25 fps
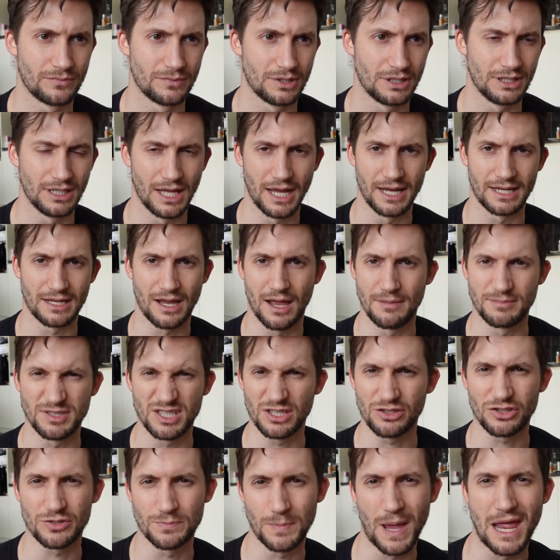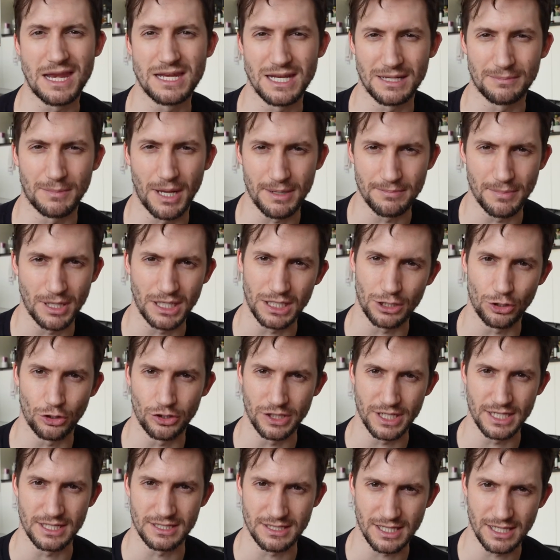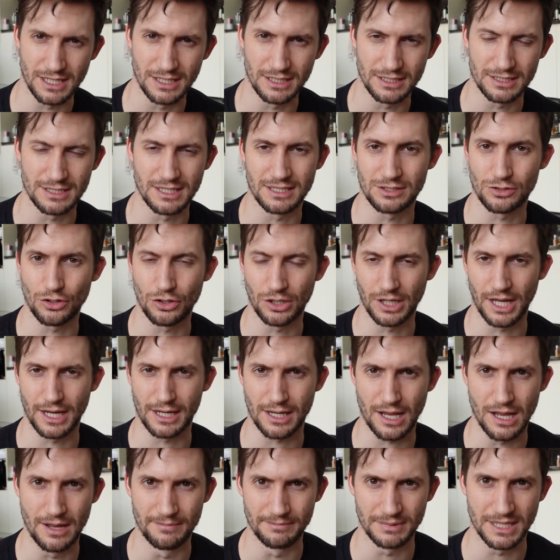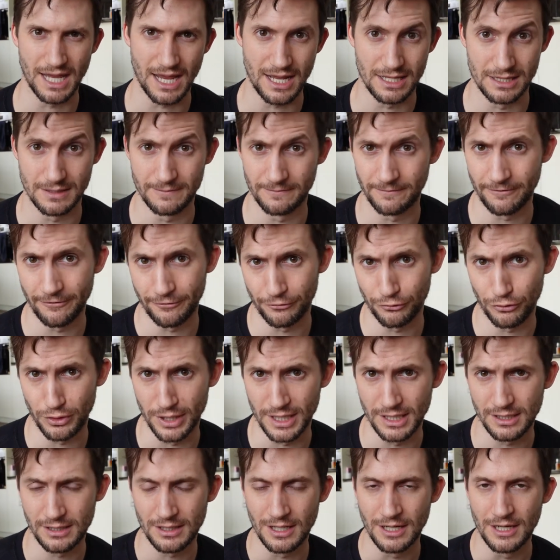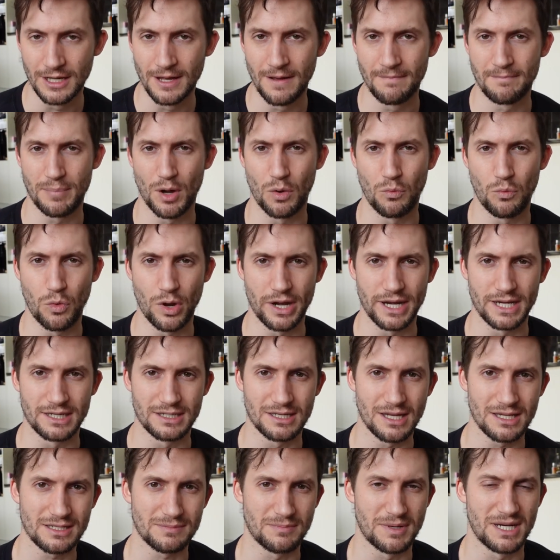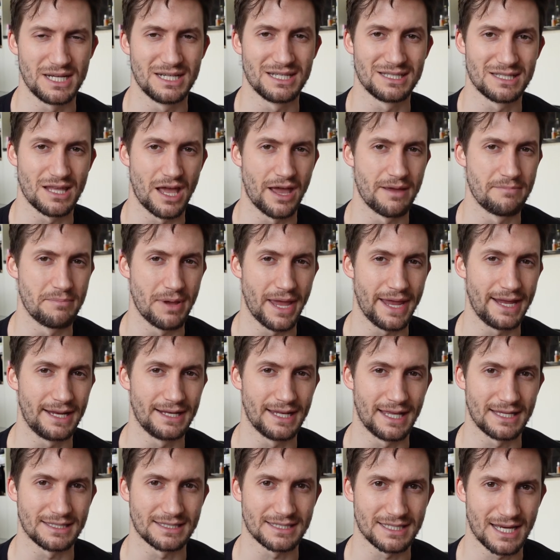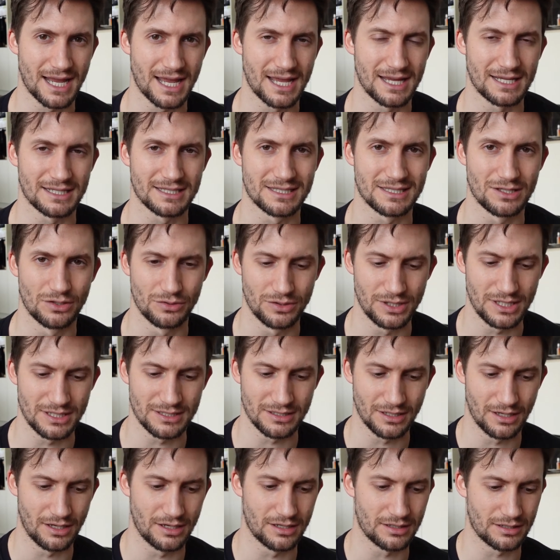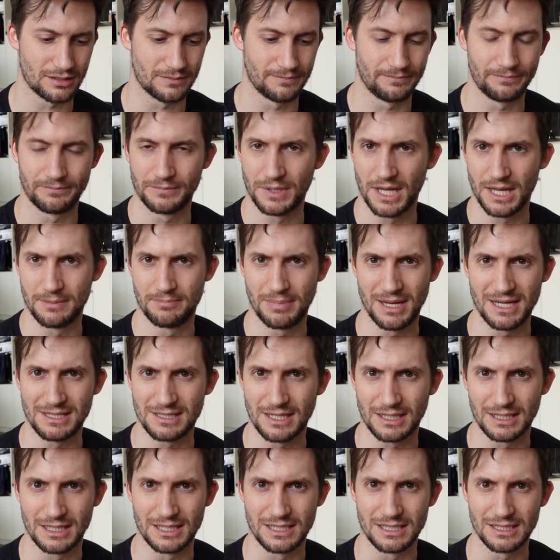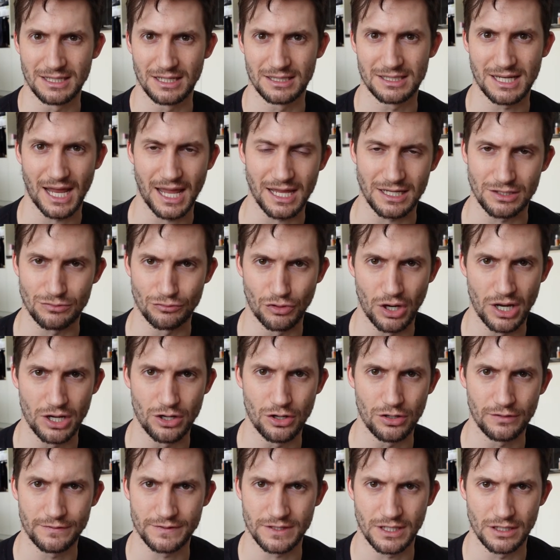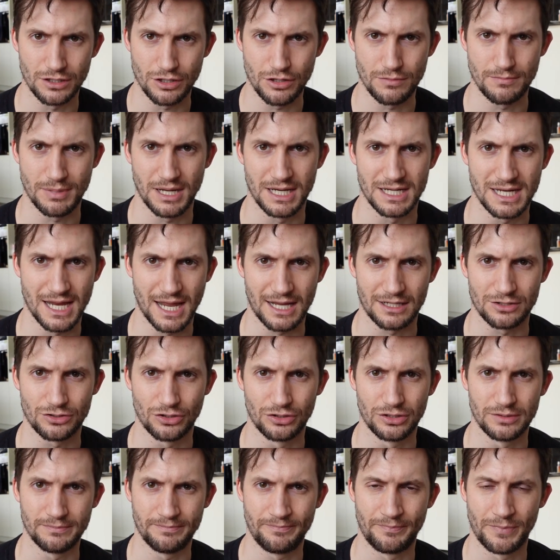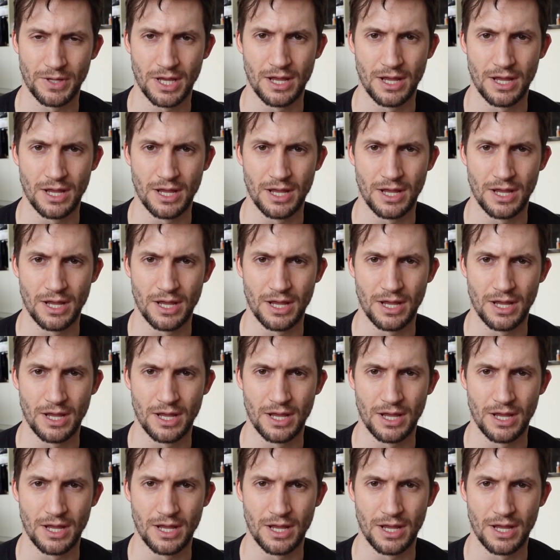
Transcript: like, I'm still spending my money on these things. It's not like I'm getting them for free. But what it does mean is that I pay less tax. So these are uh, basically tax write offs. I don't pay tax on them.